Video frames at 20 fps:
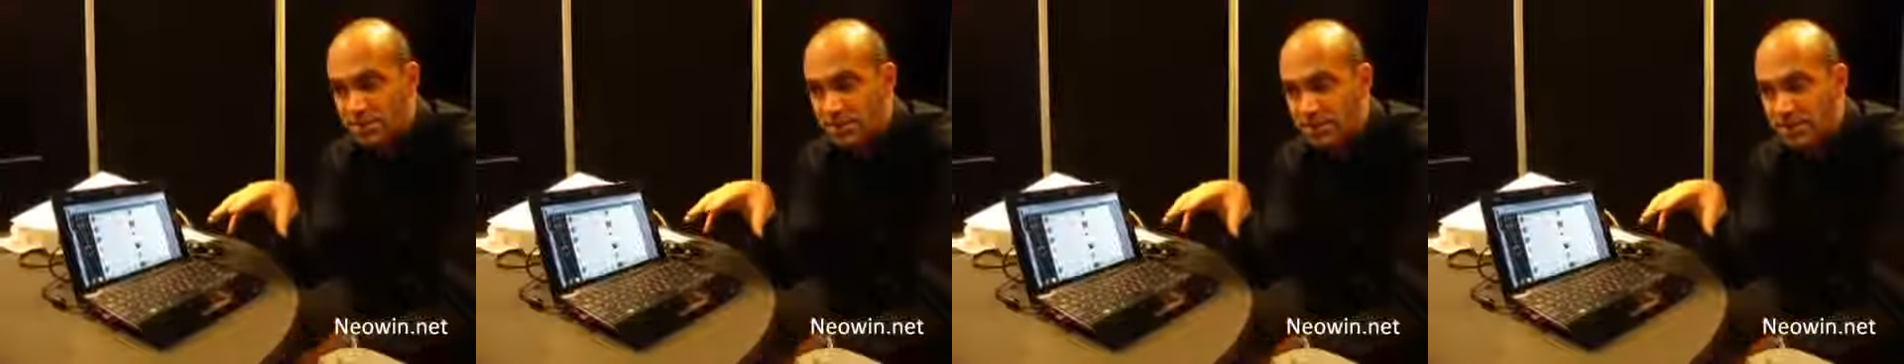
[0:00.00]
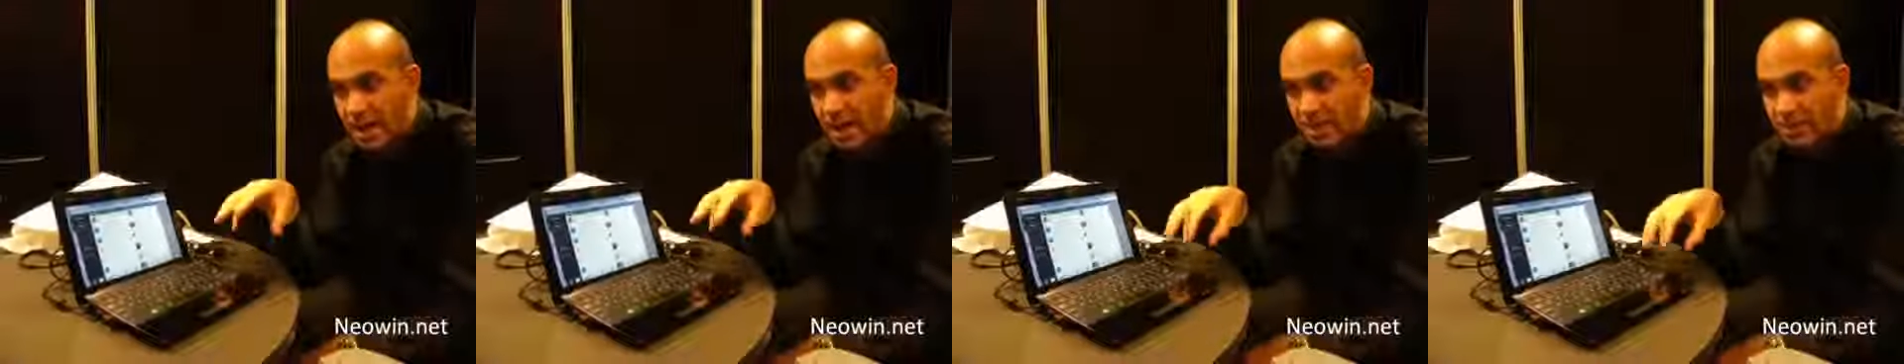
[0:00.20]

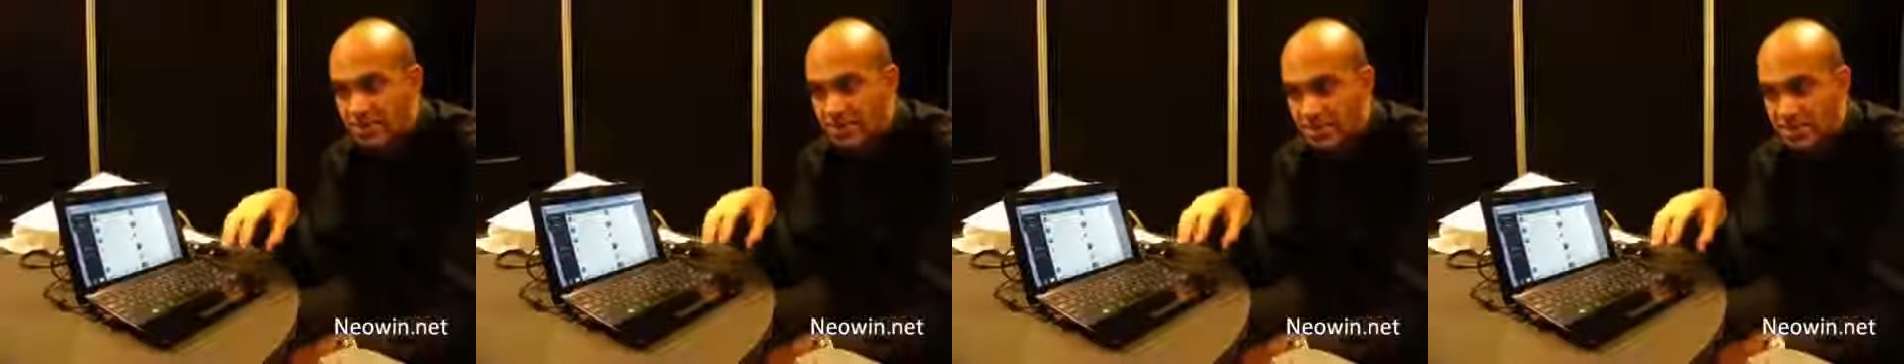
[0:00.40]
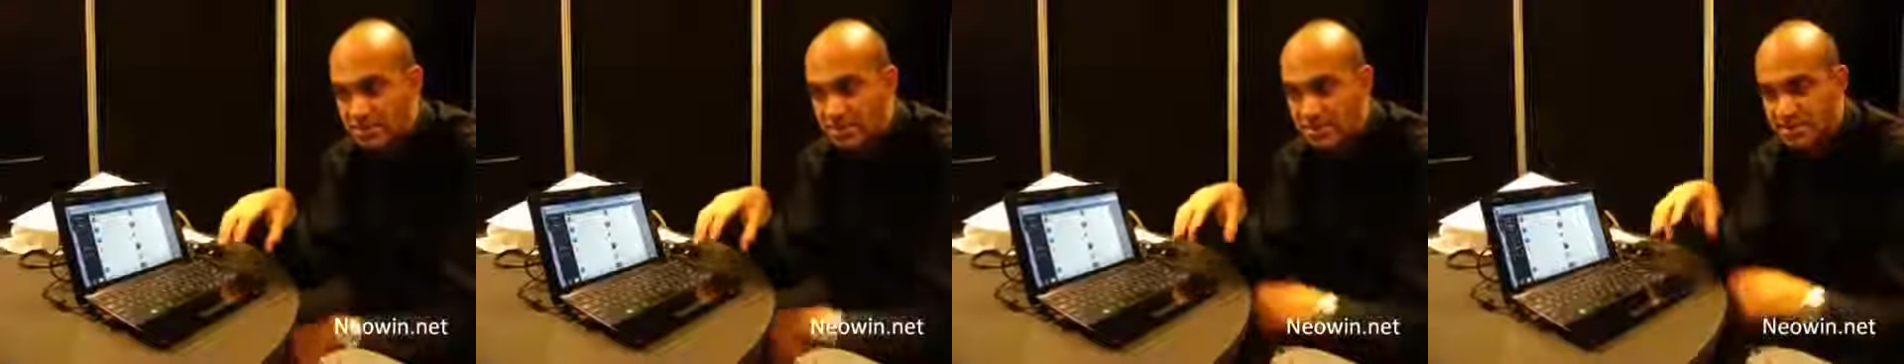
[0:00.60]
but it
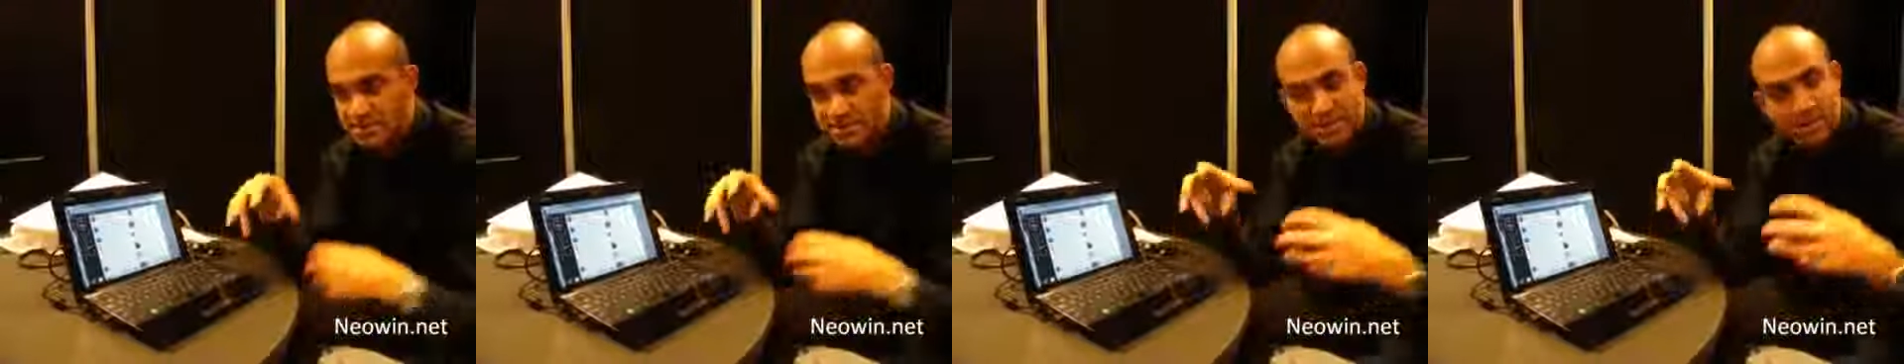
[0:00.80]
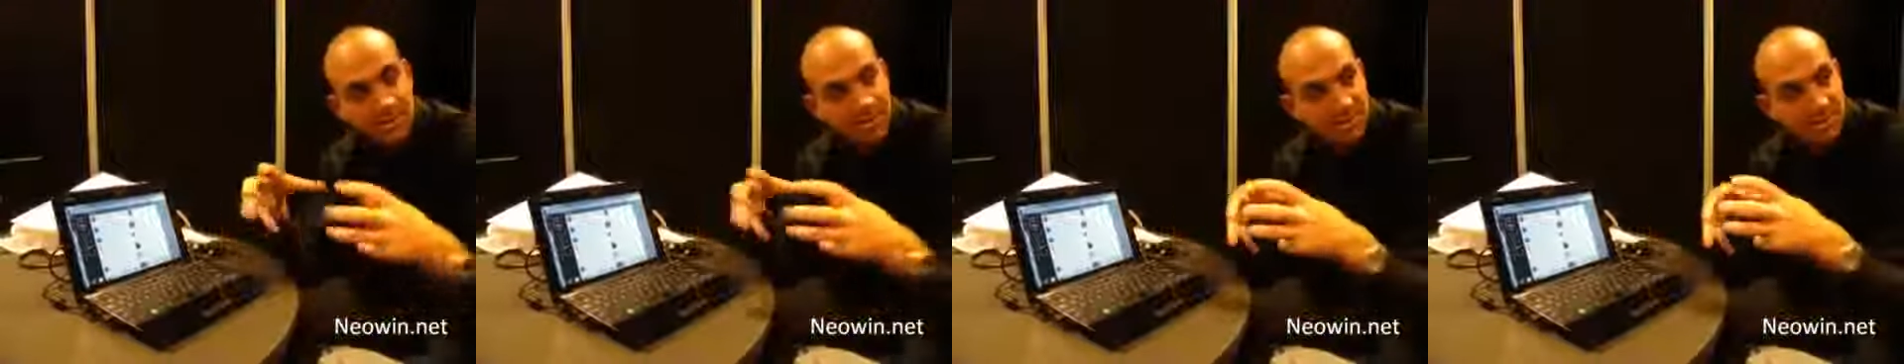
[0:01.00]
helps us
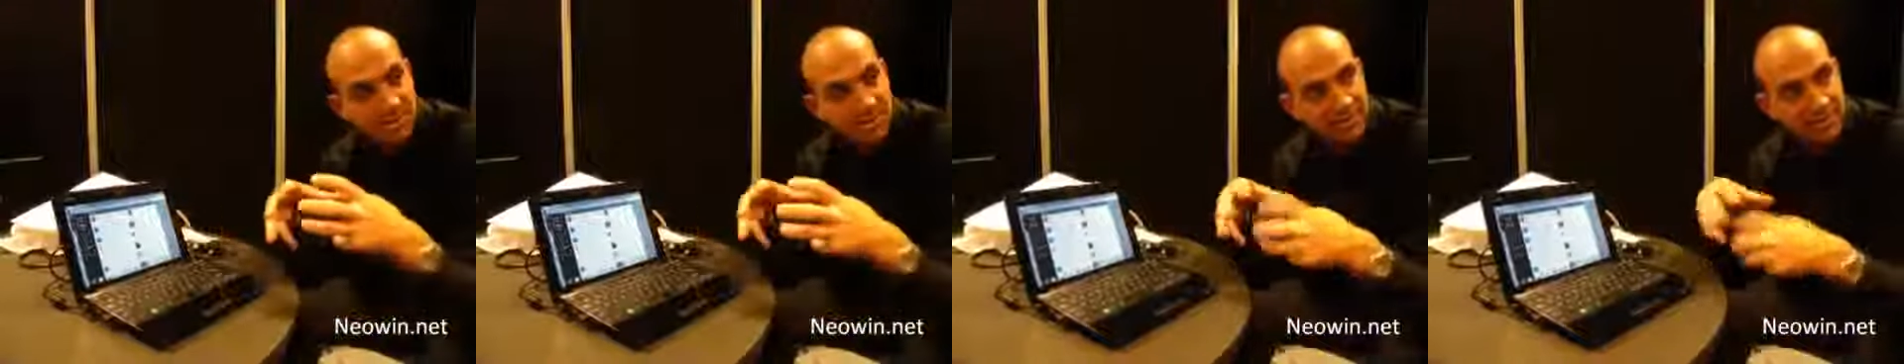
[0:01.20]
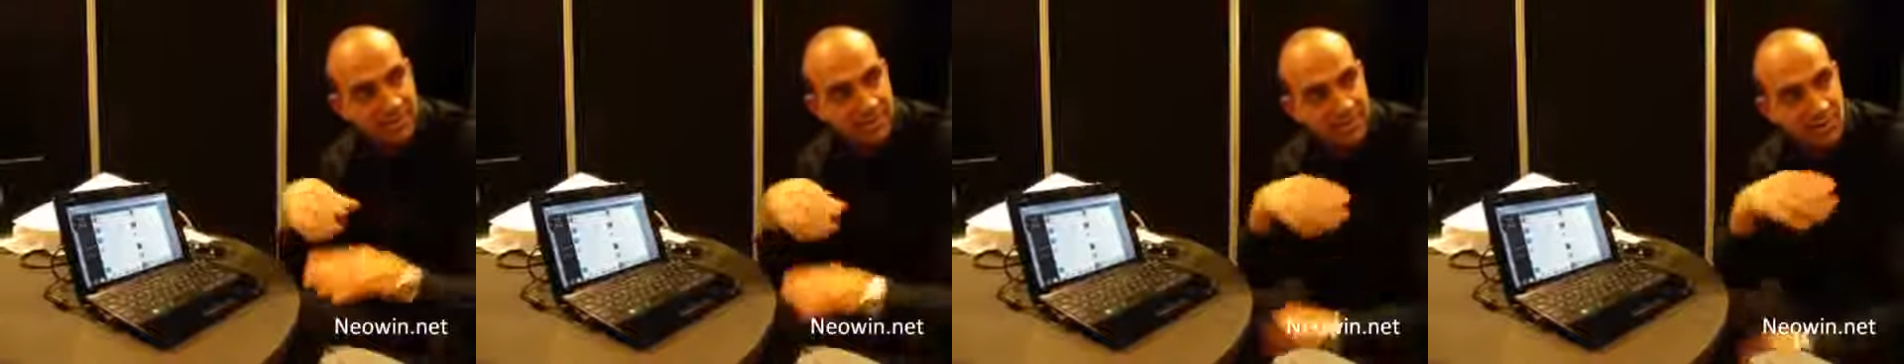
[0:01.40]
limit
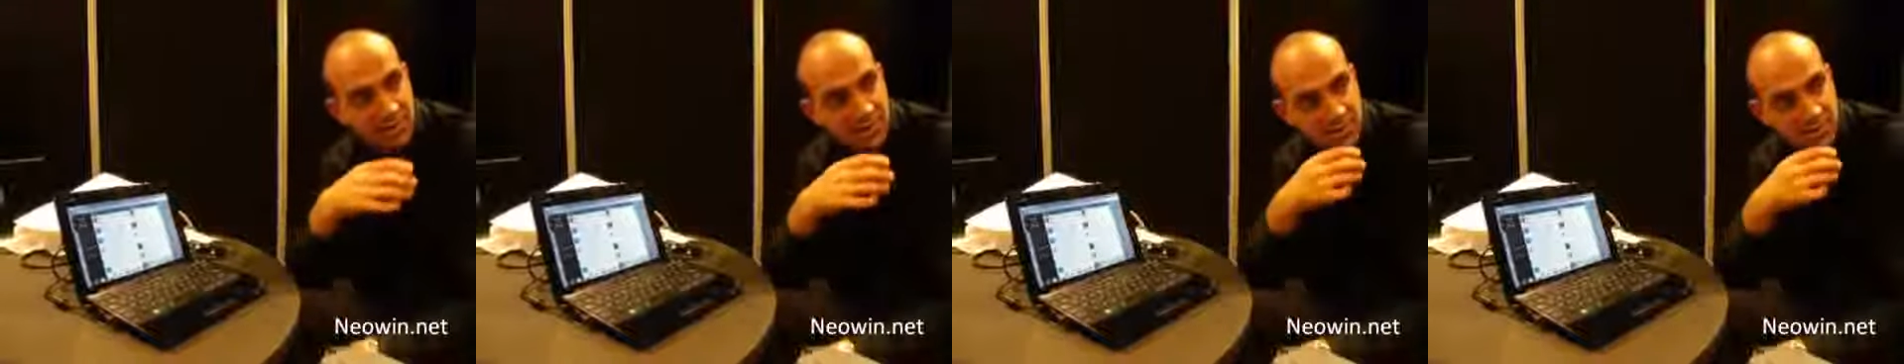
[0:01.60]
it as